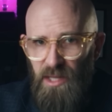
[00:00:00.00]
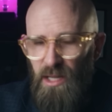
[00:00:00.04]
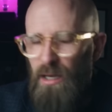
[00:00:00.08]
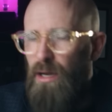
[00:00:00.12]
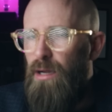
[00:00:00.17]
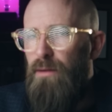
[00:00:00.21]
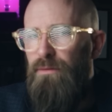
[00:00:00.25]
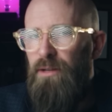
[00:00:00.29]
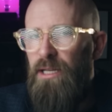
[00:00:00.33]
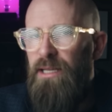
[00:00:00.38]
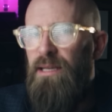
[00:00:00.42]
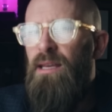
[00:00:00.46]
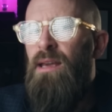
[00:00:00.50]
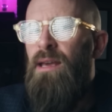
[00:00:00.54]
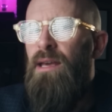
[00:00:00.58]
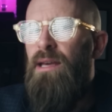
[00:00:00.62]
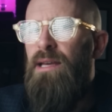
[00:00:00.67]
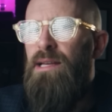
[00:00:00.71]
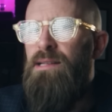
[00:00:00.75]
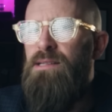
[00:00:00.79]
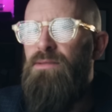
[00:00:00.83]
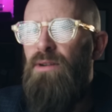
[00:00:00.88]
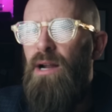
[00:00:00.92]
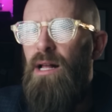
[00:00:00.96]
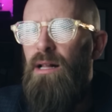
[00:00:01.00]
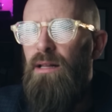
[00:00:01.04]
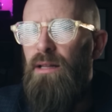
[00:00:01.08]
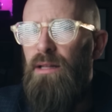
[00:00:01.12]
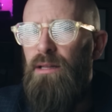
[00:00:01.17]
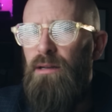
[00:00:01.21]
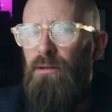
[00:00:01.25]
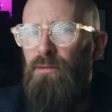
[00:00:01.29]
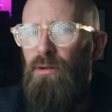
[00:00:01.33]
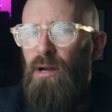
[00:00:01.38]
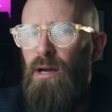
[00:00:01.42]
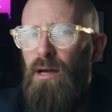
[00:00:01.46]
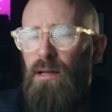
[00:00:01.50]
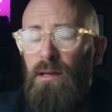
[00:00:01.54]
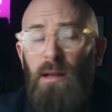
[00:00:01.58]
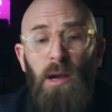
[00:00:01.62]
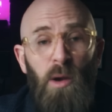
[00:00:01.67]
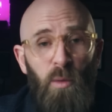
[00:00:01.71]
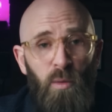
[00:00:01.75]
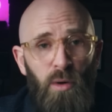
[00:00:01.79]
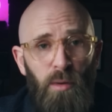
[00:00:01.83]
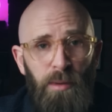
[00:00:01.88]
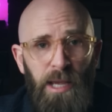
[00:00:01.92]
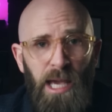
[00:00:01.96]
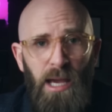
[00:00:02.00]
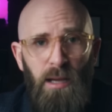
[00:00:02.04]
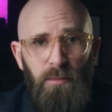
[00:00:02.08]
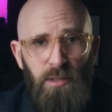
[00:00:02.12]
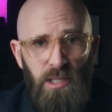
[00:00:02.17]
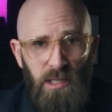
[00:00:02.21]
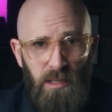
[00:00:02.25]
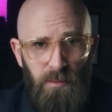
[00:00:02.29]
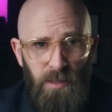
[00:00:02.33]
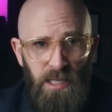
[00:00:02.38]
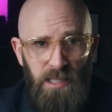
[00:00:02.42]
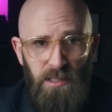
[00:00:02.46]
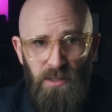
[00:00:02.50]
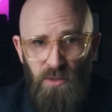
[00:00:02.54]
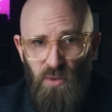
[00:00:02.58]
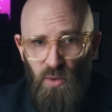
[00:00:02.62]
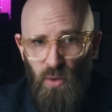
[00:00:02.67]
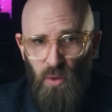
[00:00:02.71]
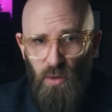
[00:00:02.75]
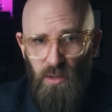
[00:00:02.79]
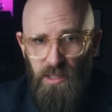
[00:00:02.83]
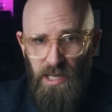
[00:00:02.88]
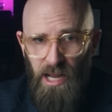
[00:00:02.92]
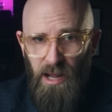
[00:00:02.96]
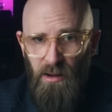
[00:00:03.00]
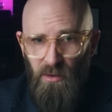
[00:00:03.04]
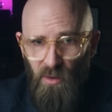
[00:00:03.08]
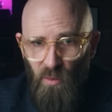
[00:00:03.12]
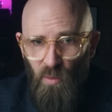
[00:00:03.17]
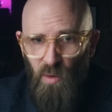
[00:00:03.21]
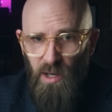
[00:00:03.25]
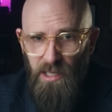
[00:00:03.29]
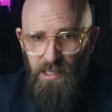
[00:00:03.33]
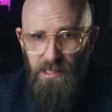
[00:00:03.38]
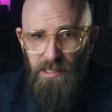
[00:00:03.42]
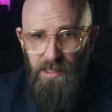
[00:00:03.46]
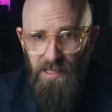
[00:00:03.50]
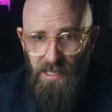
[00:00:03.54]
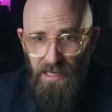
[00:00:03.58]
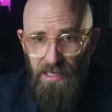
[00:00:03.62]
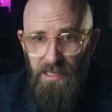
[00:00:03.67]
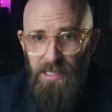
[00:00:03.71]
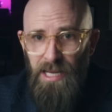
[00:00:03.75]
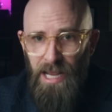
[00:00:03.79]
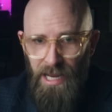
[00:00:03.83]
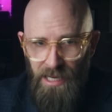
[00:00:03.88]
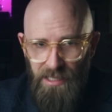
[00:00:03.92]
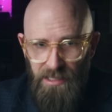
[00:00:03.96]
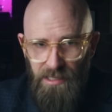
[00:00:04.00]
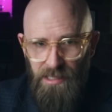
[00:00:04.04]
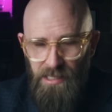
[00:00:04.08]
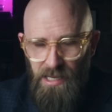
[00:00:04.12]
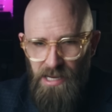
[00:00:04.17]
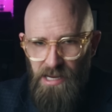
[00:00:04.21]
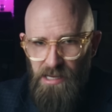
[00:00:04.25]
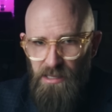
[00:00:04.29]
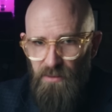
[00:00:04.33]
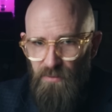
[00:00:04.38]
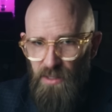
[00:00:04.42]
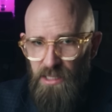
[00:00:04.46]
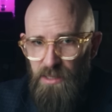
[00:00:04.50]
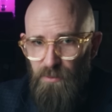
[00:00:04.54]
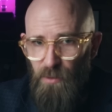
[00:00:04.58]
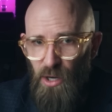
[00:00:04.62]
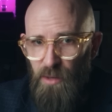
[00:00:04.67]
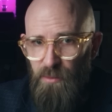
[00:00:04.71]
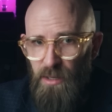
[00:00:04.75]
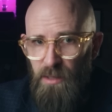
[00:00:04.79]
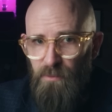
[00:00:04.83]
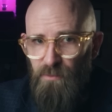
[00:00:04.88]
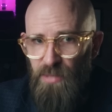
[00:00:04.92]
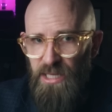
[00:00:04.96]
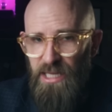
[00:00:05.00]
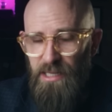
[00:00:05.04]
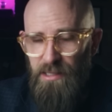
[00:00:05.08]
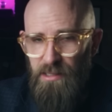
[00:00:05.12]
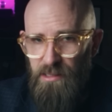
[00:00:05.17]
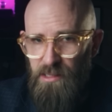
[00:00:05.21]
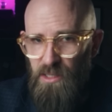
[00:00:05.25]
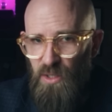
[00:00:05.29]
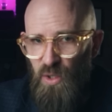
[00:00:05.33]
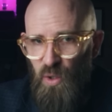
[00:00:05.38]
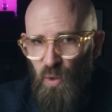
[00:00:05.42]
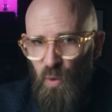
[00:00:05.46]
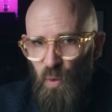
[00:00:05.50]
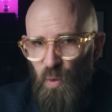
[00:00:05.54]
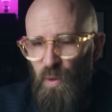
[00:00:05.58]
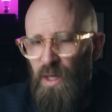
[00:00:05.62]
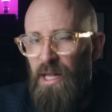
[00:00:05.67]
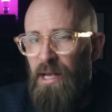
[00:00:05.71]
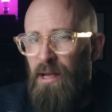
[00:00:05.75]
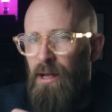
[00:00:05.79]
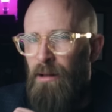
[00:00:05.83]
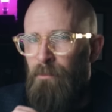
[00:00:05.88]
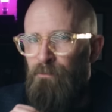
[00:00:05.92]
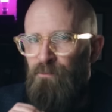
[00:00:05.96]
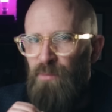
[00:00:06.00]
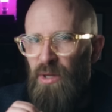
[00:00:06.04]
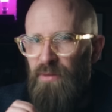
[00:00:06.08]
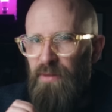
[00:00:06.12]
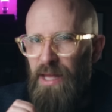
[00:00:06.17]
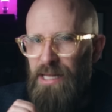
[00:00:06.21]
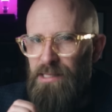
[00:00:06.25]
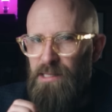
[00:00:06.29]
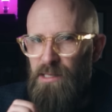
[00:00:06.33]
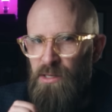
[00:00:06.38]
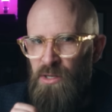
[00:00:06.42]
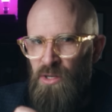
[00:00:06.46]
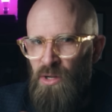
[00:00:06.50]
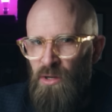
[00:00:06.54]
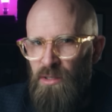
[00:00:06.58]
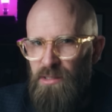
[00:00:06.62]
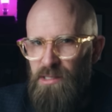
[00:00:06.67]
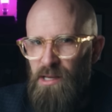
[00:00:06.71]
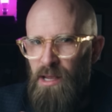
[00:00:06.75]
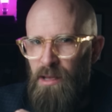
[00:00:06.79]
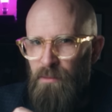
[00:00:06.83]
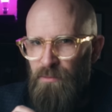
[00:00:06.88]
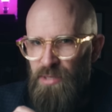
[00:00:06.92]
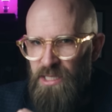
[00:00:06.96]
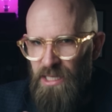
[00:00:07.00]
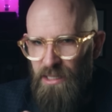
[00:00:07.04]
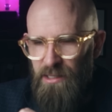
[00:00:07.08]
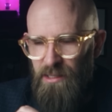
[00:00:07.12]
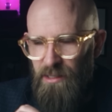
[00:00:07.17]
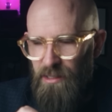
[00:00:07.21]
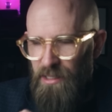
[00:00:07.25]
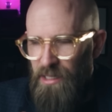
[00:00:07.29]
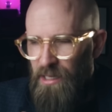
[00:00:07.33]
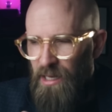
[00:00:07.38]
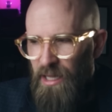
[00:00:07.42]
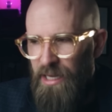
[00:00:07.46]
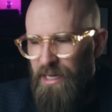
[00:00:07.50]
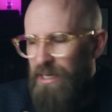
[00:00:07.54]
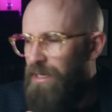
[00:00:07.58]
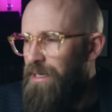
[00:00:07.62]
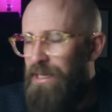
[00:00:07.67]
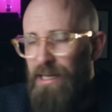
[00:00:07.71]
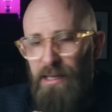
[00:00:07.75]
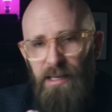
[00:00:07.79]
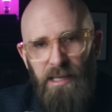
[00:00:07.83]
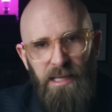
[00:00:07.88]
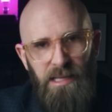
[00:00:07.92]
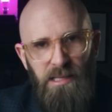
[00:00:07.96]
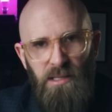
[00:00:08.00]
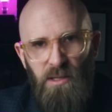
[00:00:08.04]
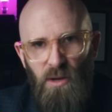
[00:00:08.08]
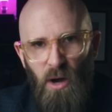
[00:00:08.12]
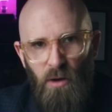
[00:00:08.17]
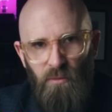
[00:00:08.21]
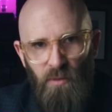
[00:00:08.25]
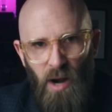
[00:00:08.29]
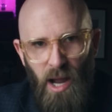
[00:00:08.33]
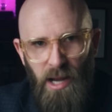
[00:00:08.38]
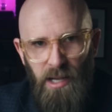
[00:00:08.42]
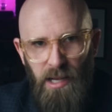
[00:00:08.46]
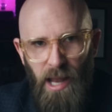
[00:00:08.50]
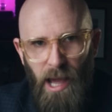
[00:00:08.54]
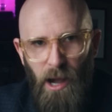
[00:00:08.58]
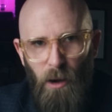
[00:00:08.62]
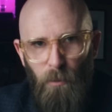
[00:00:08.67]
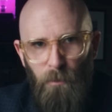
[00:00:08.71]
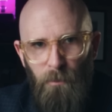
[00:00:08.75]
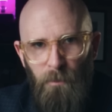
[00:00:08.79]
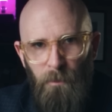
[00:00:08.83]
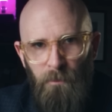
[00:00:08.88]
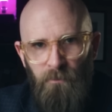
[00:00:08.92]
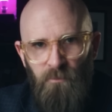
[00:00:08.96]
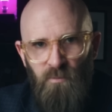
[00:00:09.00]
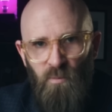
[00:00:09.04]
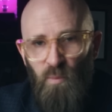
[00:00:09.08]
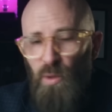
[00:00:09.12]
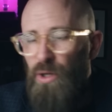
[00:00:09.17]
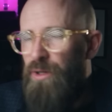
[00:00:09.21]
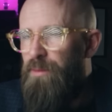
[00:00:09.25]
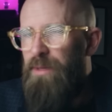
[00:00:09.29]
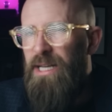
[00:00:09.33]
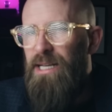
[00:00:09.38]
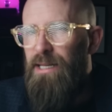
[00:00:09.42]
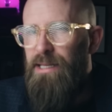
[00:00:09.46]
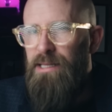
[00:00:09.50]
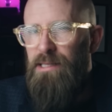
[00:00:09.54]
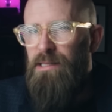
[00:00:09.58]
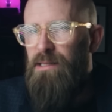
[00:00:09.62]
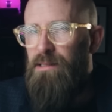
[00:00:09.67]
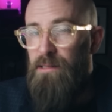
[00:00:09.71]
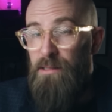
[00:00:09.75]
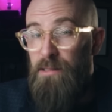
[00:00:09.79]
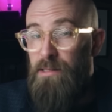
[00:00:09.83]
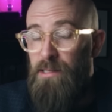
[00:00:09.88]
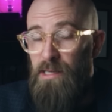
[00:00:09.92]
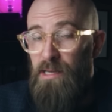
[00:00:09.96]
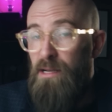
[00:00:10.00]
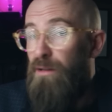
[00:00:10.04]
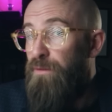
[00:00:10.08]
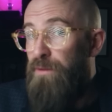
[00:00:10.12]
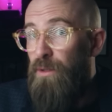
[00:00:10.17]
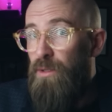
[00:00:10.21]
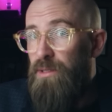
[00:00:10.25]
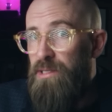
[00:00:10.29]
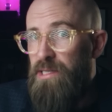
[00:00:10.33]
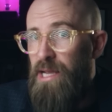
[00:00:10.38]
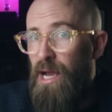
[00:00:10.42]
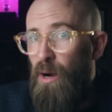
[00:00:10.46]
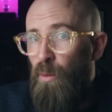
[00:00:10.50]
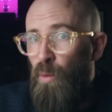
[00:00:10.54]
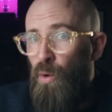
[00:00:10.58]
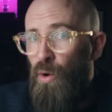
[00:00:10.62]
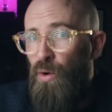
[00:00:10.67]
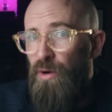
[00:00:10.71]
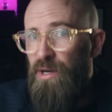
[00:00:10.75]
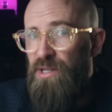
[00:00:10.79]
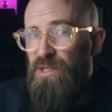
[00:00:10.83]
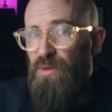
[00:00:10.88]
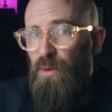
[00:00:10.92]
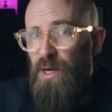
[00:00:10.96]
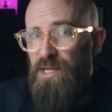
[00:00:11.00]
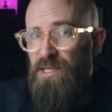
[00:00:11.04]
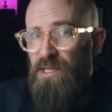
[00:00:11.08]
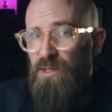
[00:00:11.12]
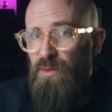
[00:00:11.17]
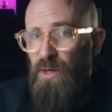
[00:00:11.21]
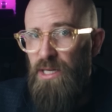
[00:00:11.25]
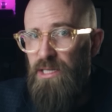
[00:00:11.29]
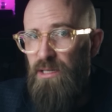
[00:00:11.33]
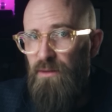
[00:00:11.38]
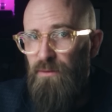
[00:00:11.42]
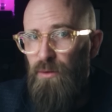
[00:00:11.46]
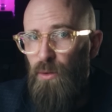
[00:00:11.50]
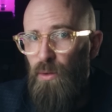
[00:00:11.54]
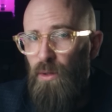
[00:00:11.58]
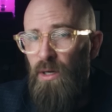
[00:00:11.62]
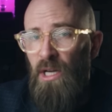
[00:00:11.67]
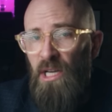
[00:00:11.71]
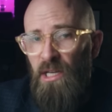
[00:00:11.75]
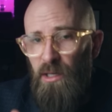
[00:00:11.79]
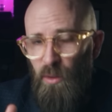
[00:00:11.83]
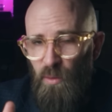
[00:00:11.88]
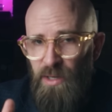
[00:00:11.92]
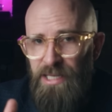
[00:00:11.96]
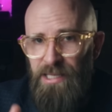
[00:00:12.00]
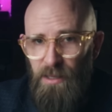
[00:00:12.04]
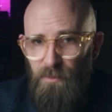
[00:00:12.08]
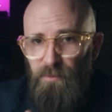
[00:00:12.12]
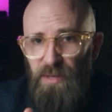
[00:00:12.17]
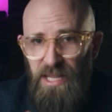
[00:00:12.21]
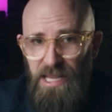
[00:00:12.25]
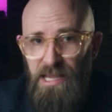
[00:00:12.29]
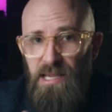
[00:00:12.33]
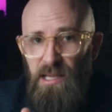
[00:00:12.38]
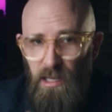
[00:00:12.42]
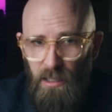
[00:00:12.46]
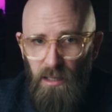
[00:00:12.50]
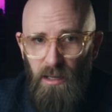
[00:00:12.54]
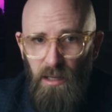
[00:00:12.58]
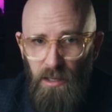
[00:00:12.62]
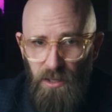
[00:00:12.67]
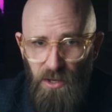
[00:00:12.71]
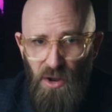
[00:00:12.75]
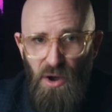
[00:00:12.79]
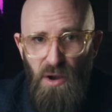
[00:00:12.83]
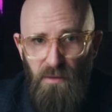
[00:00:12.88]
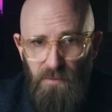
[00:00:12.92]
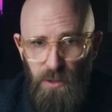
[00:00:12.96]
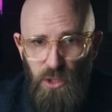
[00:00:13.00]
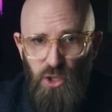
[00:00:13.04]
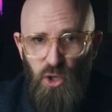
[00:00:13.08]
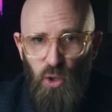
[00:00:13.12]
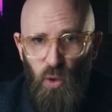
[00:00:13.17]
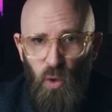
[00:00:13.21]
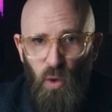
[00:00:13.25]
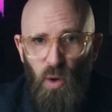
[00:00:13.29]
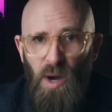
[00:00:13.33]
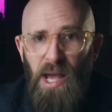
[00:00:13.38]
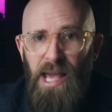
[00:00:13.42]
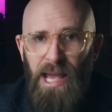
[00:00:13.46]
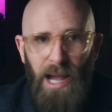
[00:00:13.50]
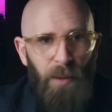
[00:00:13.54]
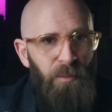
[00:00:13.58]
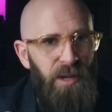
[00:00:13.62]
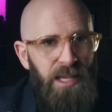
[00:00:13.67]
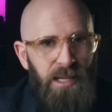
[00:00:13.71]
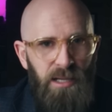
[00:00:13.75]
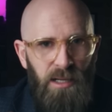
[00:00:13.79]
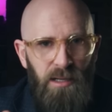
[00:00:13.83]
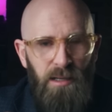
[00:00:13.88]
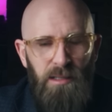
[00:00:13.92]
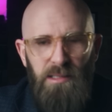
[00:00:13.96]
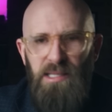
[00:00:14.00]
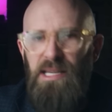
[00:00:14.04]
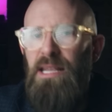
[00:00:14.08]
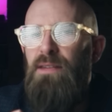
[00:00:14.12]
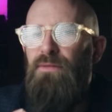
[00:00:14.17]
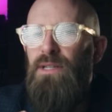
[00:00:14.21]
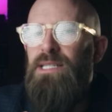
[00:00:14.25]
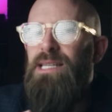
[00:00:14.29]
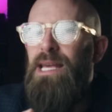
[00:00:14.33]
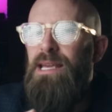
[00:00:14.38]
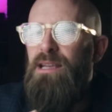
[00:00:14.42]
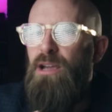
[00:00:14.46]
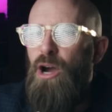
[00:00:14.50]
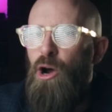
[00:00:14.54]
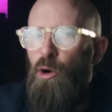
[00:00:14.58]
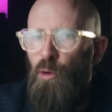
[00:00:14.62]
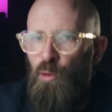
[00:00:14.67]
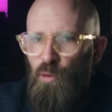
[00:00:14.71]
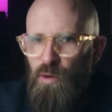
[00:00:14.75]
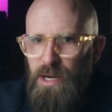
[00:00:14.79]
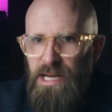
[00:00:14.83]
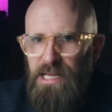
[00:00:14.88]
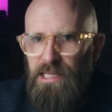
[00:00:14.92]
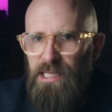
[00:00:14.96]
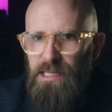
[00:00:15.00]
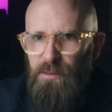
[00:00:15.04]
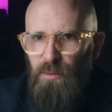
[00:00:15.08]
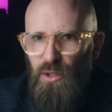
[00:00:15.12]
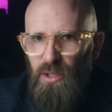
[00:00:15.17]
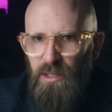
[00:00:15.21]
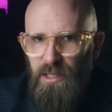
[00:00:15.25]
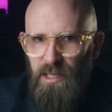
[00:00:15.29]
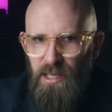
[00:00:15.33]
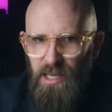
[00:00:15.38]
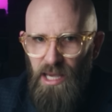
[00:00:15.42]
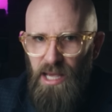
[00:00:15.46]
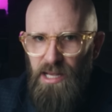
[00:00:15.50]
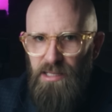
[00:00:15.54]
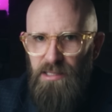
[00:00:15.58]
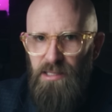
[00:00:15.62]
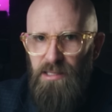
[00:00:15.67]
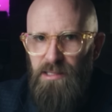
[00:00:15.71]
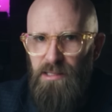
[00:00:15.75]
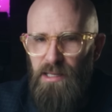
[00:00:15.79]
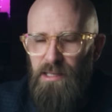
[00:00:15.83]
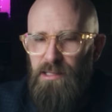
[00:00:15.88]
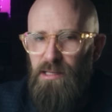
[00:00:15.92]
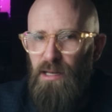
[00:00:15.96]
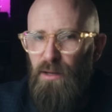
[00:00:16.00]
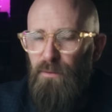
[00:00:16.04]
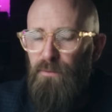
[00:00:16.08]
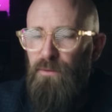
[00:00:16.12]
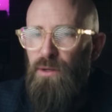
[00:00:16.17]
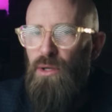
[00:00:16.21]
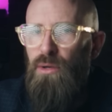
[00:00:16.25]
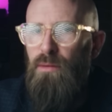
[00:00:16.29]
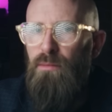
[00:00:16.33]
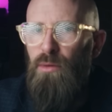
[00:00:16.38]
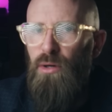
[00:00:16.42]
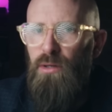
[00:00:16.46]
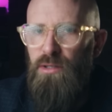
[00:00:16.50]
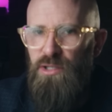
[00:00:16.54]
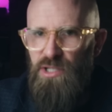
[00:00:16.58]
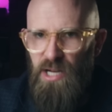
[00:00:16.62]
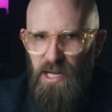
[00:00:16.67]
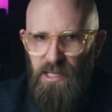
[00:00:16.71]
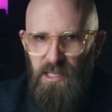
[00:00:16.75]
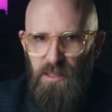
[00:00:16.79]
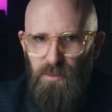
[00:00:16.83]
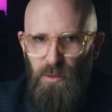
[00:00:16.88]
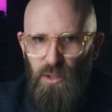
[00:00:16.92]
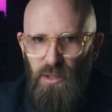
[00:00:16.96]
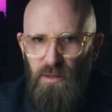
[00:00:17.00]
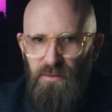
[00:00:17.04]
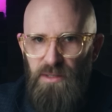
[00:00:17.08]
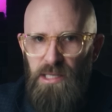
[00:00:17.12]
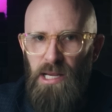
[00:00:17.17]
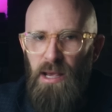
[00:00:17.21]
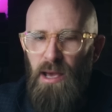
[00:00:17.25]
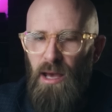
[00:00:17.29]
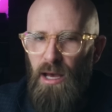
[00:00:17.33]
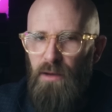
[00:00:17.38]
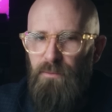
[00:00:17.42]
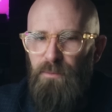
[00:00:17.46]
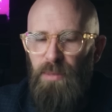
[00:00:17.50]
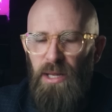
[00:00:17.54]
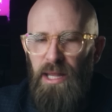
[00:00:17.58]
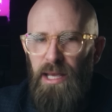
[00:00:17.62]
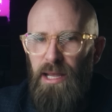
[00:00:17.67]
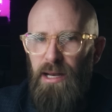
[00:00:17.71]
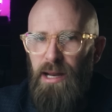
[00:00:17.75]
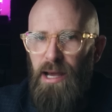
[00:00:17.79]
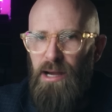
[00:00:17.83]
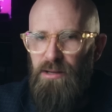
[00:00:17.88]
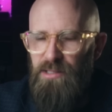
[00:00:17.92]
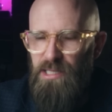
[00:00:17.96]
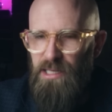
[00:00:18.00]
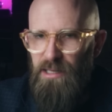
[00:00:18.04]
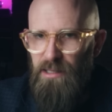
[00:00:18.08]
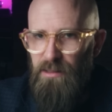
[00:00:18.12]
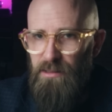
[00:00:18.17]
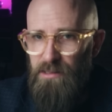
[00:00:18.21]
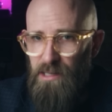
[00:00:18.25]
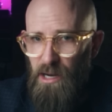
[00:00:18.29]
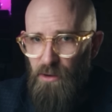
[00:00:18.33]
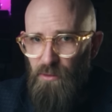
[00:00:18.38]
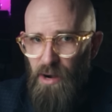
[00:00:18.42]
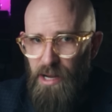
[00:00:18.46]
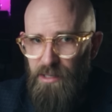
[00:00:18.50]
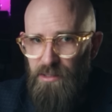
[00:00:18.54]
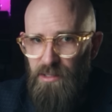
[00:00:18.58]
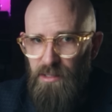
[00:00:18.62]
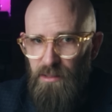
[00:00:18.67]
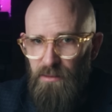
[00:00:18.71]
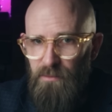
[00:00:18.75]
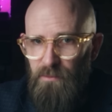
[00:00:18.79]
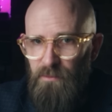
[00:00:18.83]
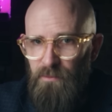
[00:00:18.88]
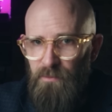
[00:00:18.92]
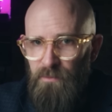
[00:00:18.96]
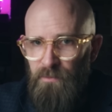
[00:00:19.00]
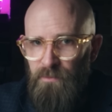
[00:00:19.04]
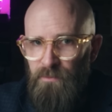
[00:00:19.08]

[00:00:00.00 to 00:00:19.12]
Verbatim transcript: Hopefully, Israel and Iran will be able to commit a drawdown once the intense heat of this moment begins to cool, but that's not particularly likely, at least not right now. Will the Middle East see a full scale war in 2024? We simply can't know for sure, and we can't even take a reasonable guess until a few more chess moves have played out in either direction.